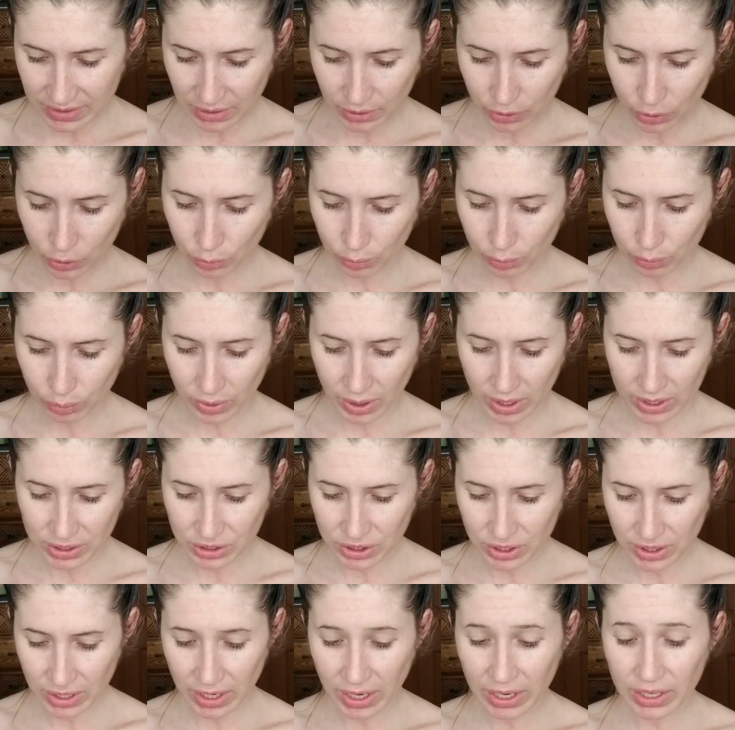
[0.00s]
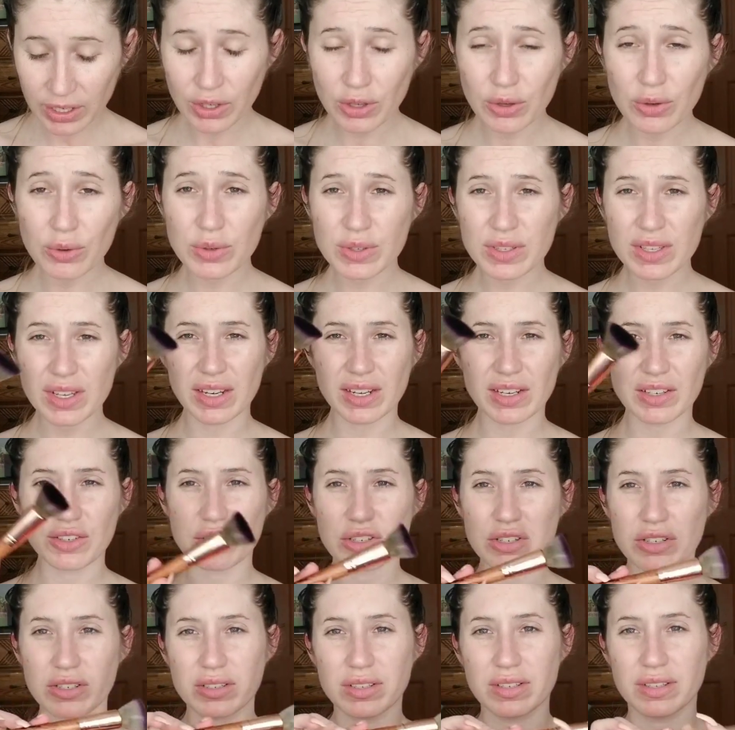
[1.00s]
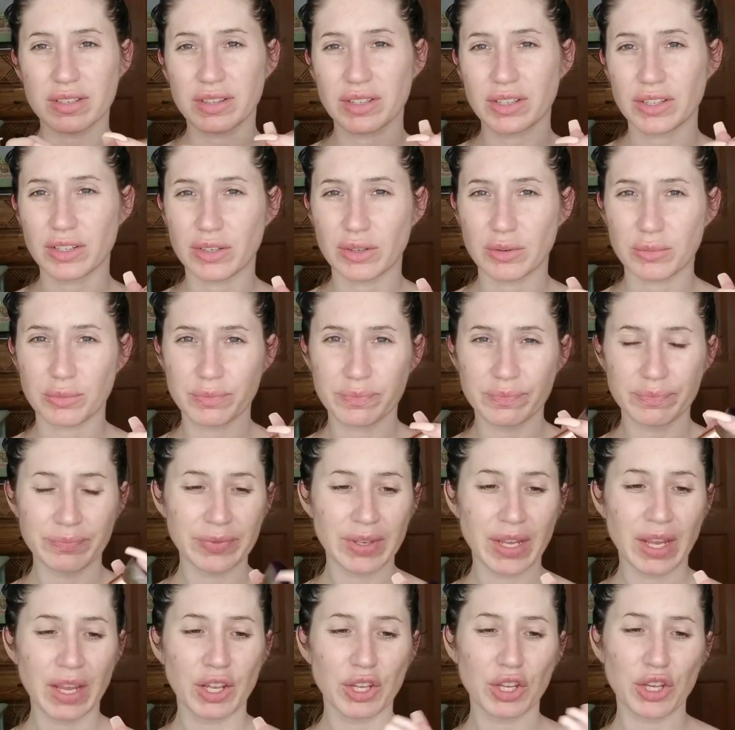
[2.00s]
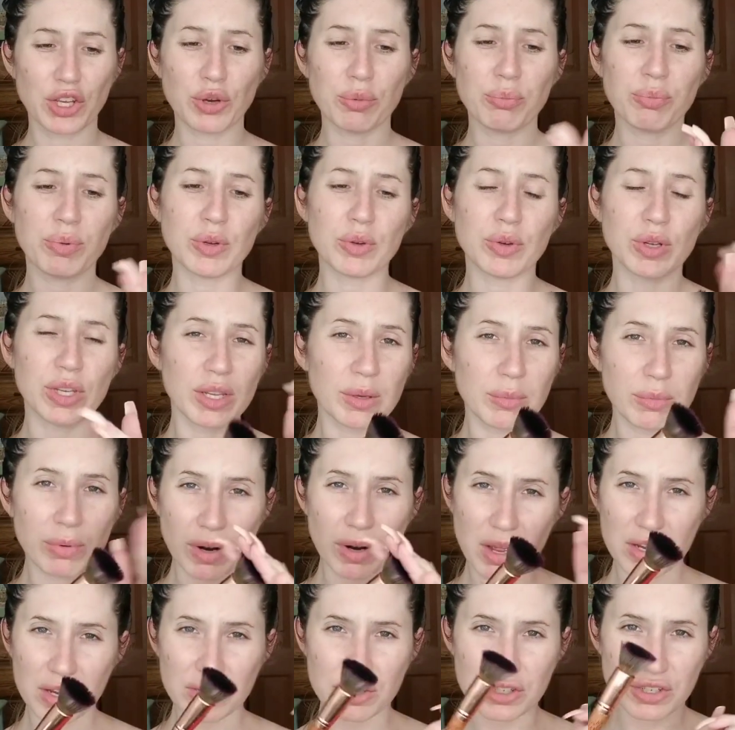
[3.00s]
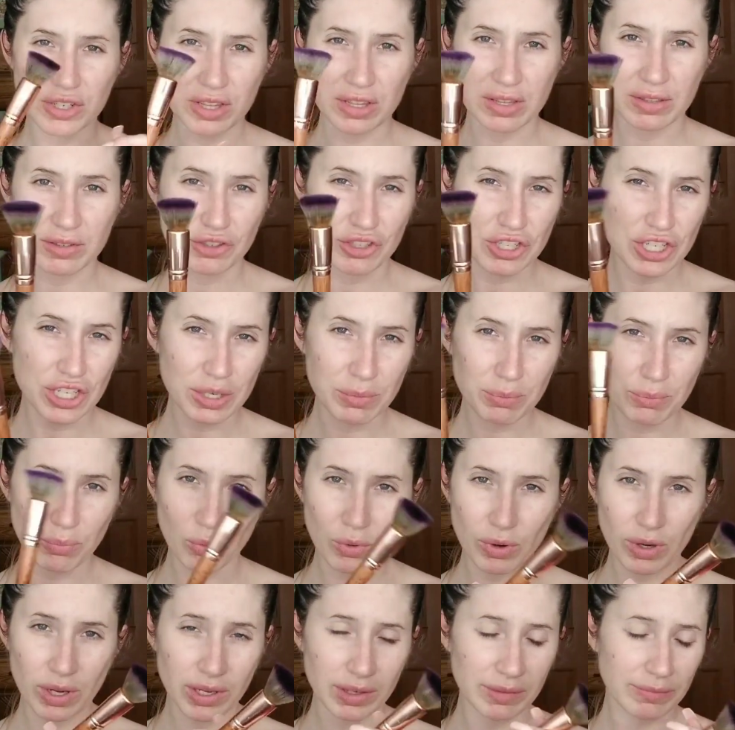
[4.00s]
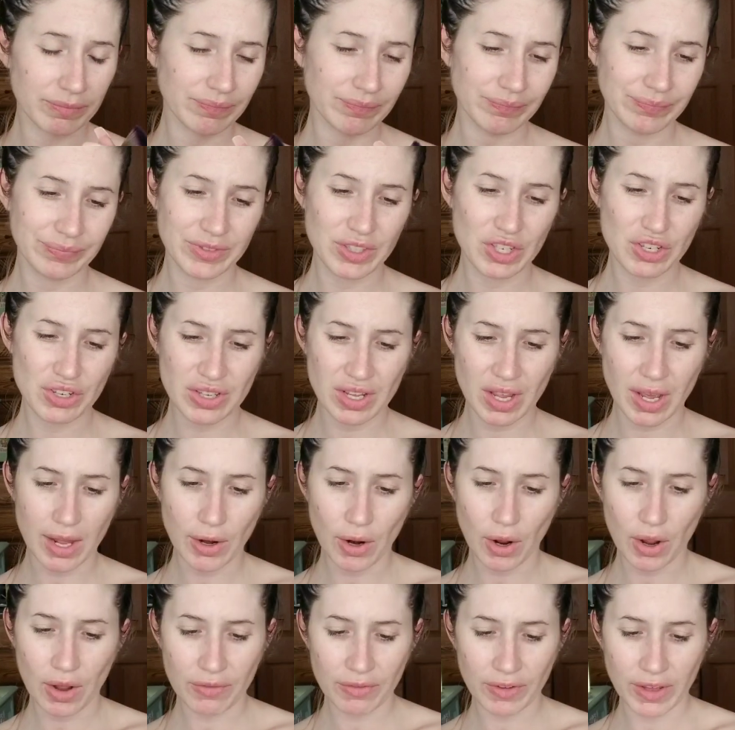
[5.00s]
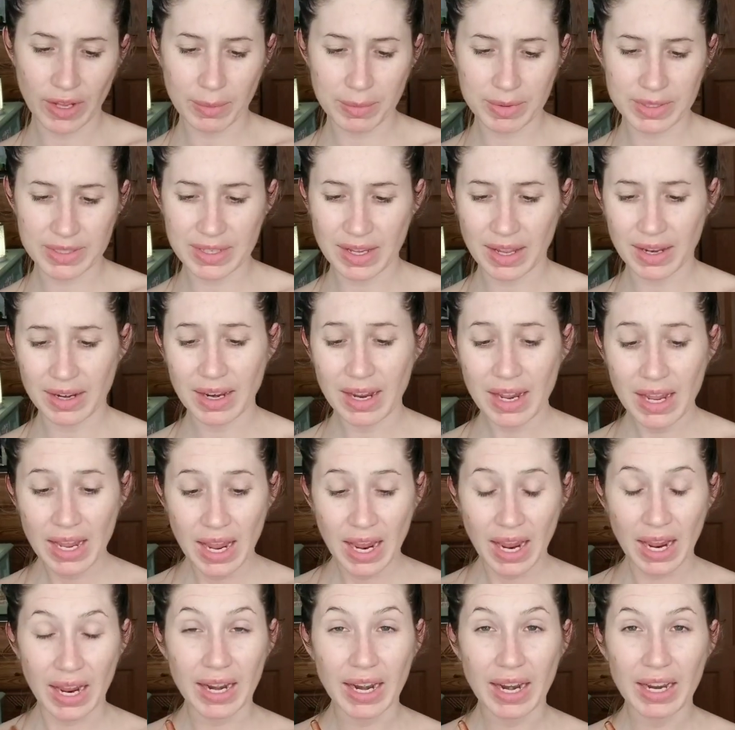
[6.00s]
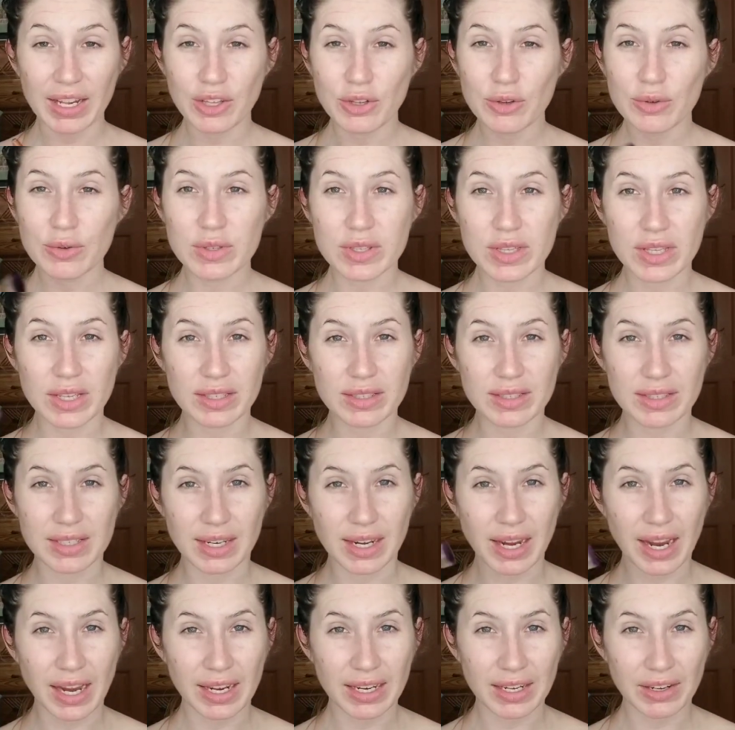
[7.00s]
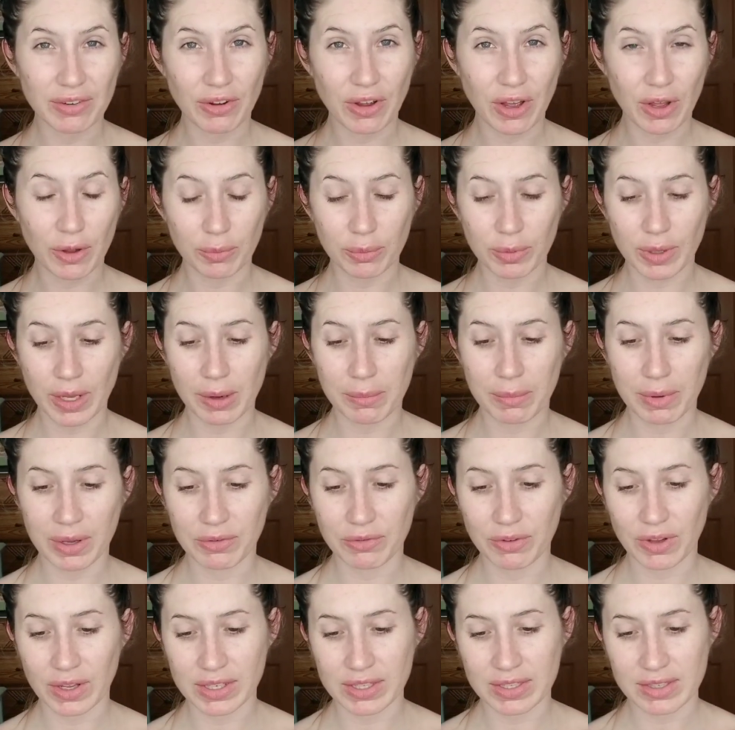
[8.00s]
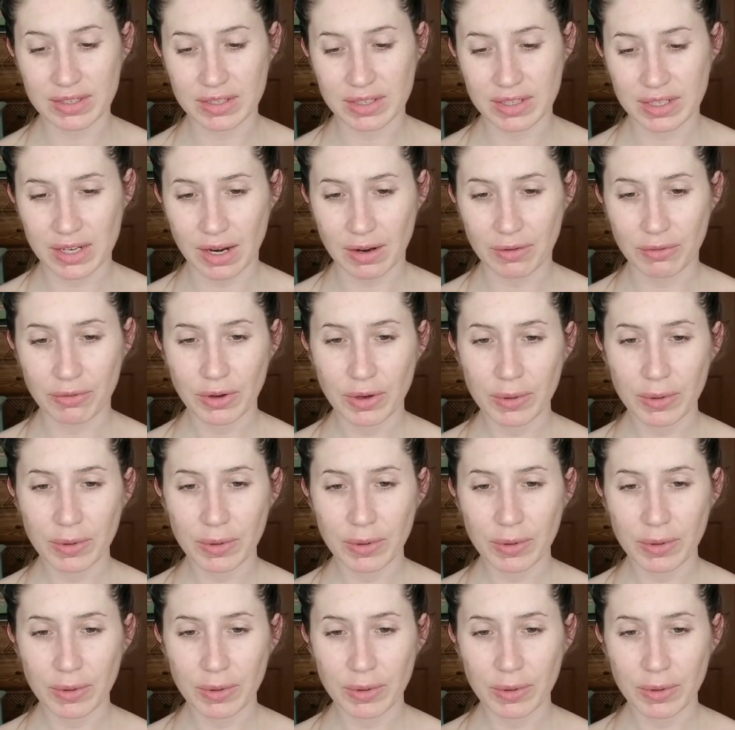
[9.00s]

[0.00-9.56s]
little brush that I use, and it's just a little kabuki brush, cheap one, just got it off Amazon. And I use this to kind of help get my face and stuff.